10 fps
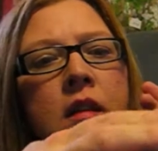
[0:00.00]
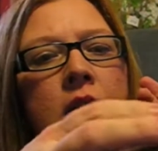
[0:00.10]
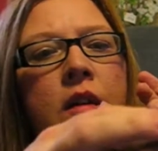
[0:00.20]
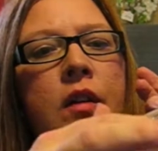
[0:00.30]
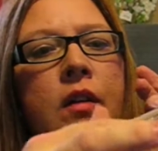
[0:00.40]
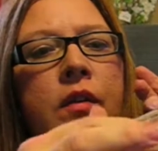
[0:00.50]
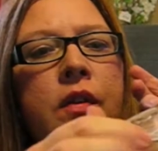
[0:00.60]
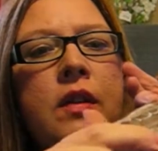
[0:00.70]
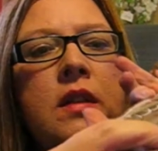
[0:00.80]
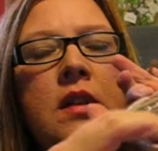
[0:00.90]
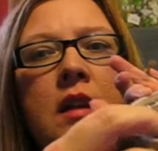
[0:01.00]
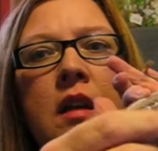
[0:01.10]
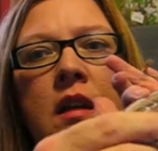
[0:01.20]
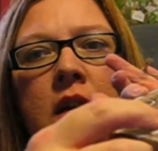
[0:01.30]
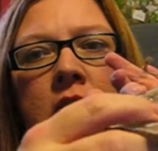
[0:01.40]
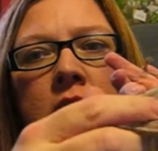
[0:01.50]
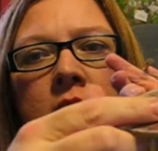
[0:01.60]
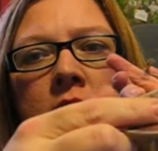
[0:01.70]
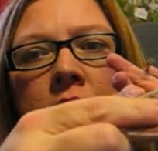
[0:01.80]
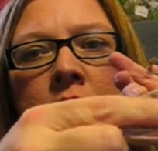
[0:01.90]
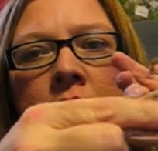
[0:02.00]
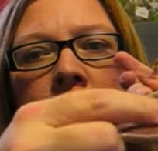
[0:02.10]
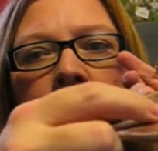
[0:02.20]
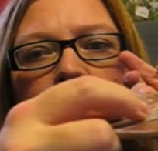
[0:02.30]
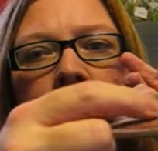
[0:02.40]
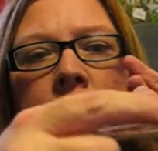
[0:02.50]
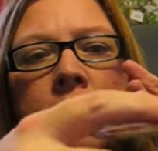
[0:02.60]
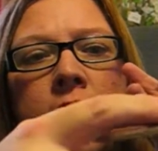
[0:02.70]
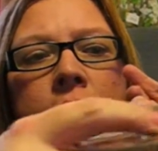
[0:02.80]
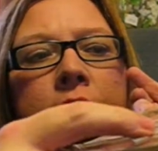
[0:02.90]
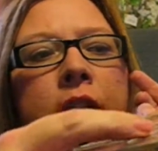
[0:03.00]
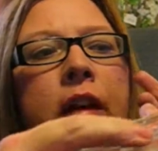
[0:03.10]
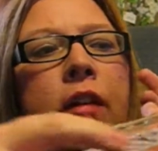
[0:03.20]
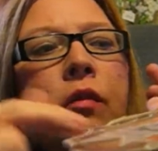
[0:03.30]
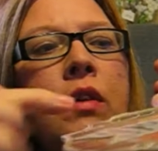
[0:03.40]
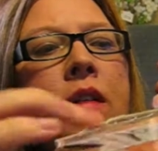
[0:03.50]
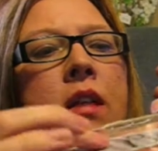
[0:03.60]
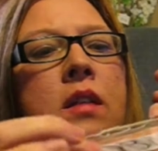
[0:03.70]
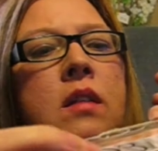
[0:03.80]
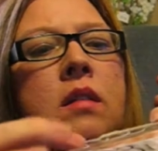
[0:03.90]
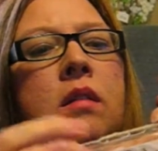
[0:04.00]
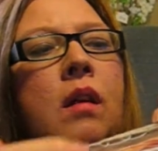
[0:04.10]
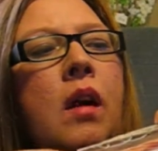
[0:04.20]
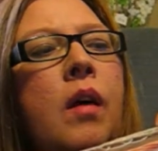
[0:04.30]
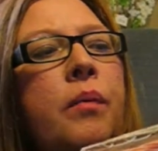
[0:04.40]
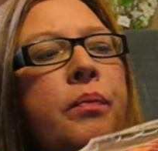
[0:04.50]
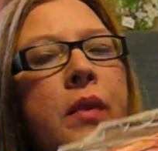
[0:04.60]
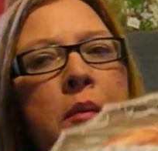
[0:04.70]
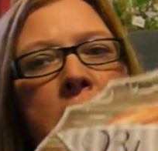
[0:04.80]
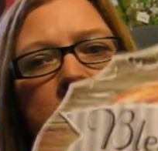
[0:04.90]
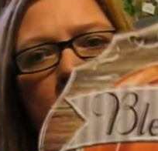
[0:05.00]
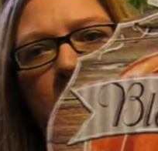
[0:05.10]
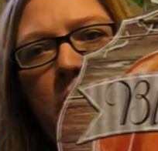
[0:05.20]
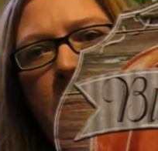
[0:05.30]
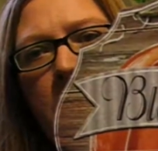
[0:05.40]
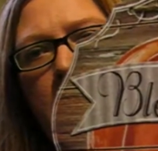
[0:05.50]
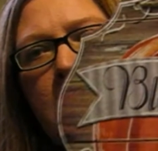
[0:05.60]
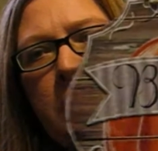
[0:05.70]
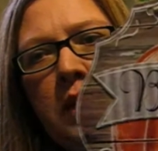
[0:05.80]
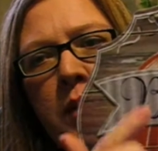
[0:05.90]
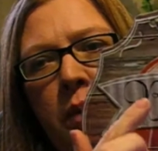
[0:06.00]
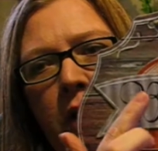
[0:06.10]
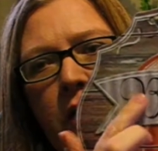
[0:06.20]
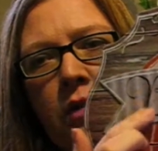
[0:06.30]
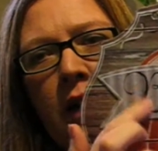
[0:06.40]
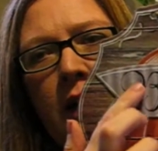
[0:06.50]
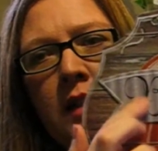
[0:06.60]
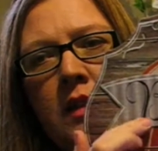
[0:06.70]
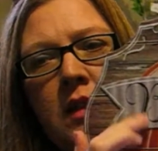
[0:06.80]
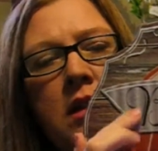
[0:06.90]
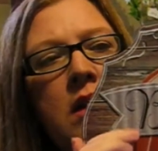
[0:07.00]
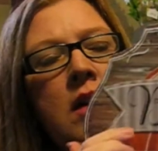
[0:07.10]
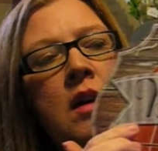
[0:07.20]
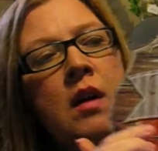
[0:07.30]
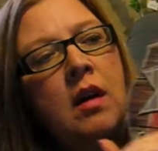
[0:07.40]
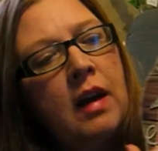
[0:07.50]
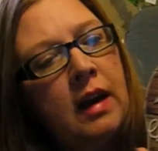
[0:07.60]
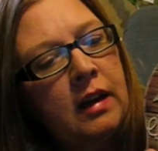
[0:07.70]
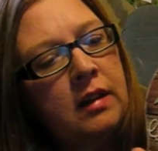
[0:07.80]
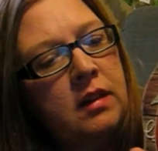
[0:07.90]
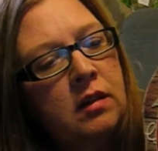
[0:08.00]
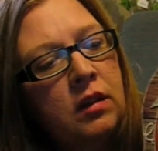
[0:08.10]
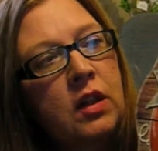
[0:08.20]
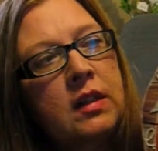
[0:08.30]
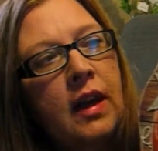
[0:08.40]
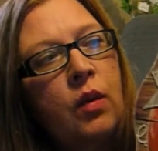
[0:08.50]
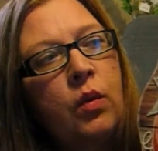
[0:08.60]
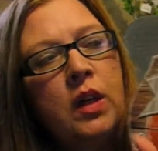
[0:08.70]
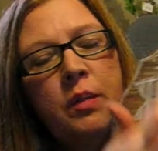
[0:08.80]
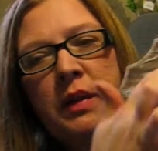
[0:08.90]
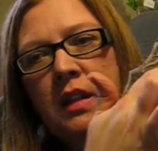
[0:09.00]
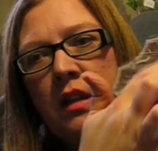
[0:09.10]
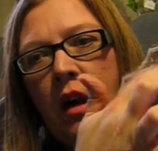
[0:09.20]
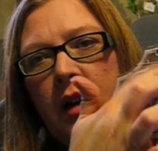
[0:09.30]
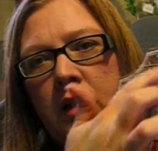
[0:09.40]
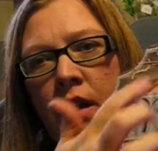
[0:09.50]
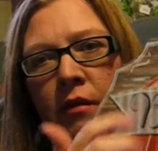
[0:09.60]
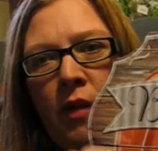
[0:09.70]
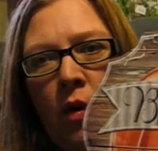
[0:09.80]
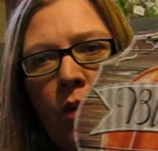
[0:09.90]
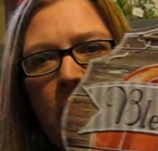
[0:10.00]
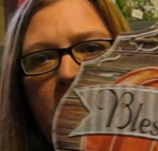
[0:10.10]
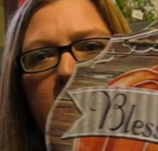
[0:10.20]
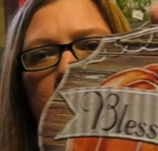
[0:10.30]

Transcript: I don't know if you can see but the lettering in there. head that says um, Bless Our Home, is this this part is raised. And it looks like wood, but it's not. It's that faux wood.